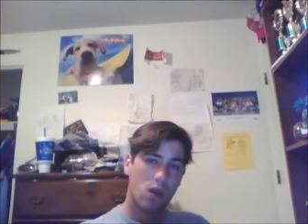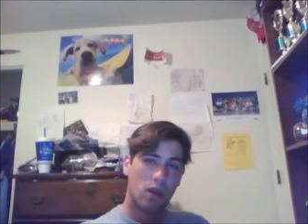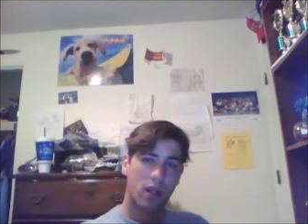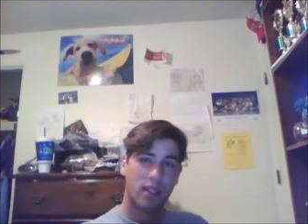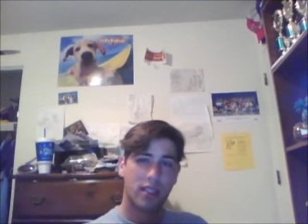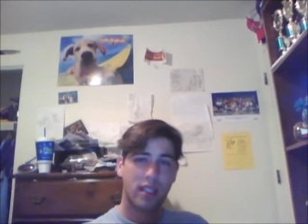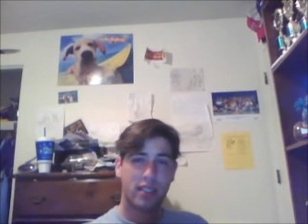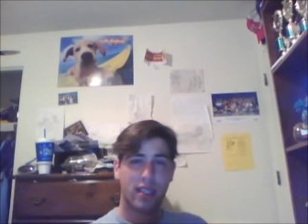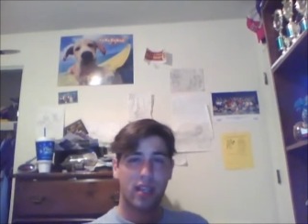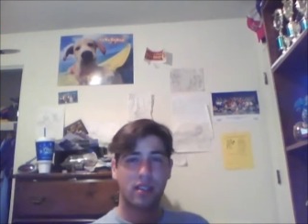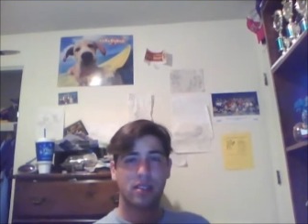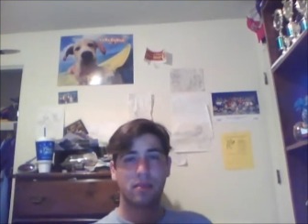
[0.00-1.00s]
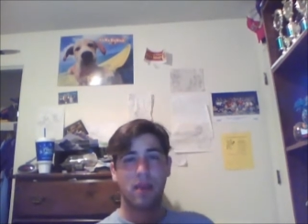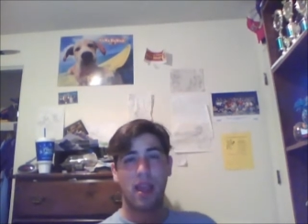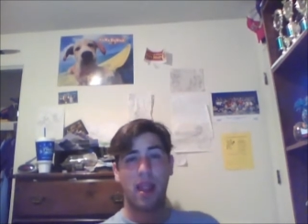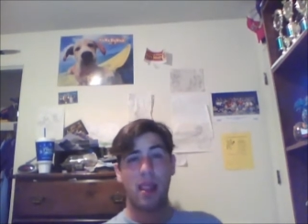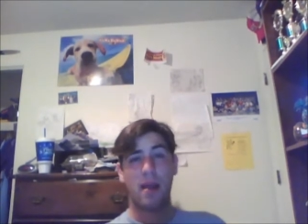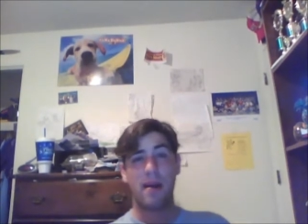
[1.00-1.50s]
Let's get down to my
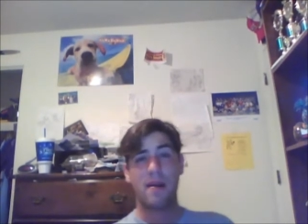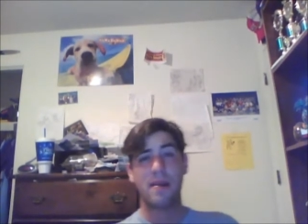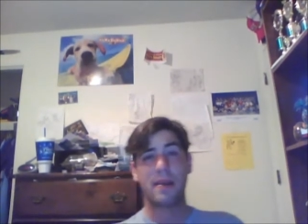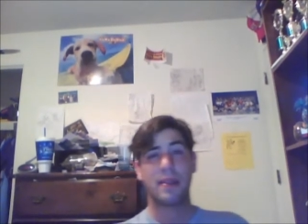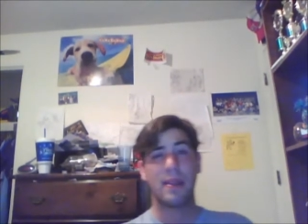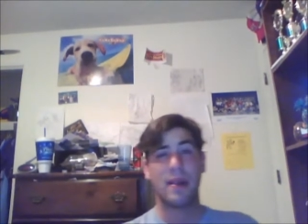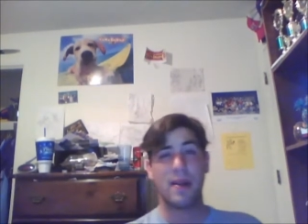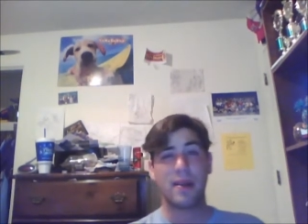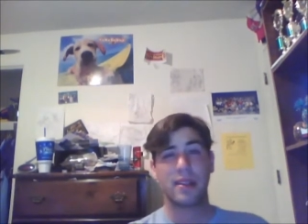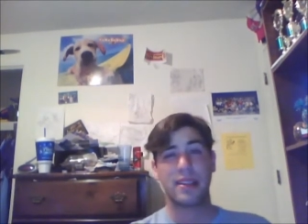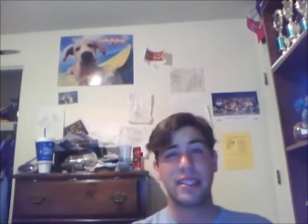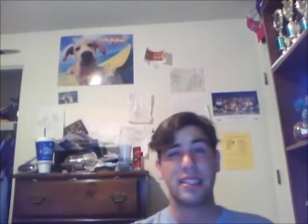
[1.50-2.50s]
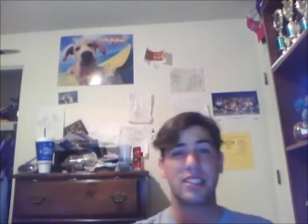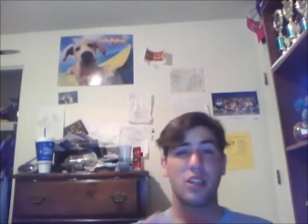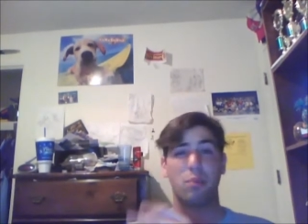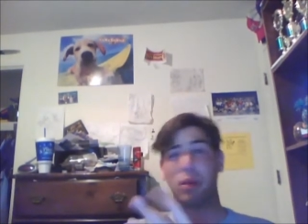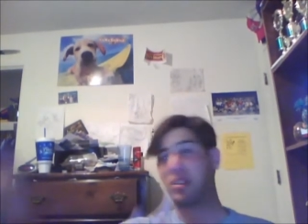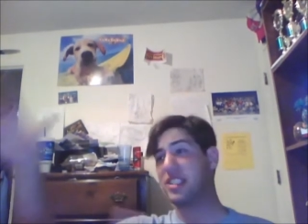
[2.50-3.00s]
long, long list
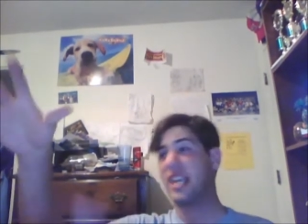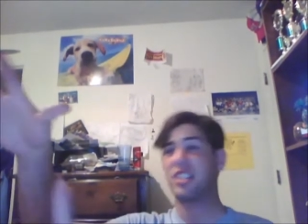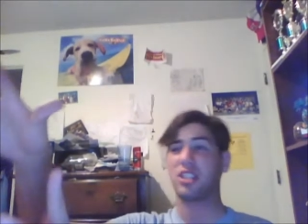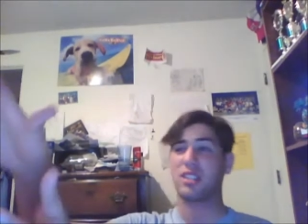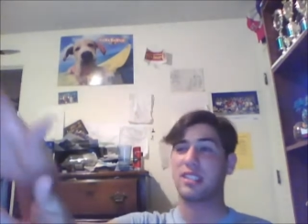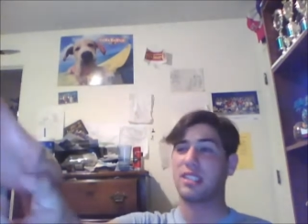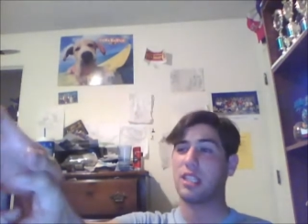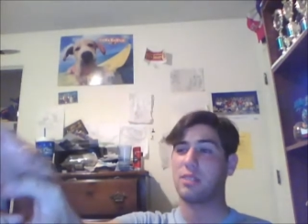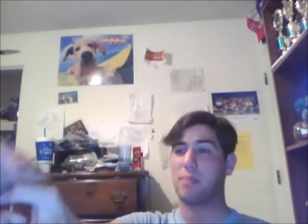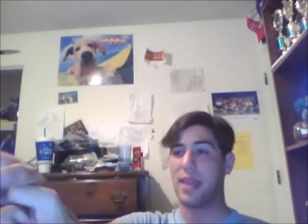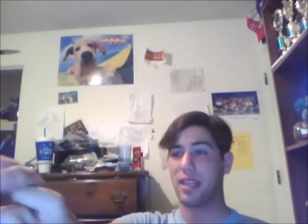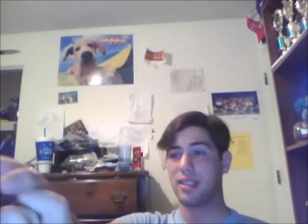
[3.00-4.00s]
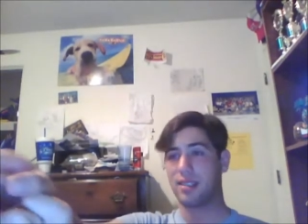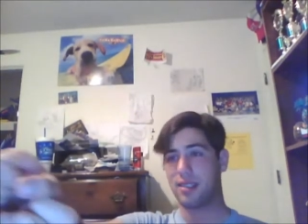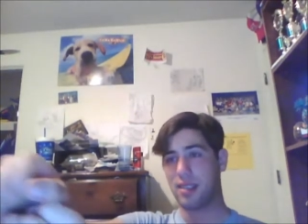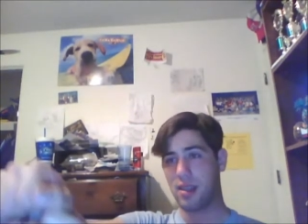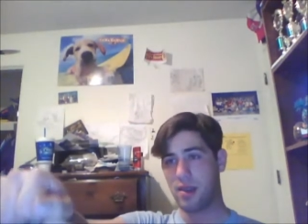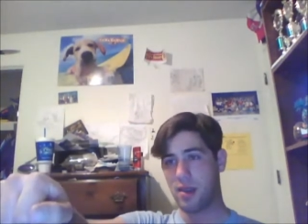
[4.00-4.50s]
of potential
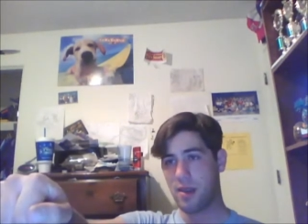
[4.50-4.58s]
suspects.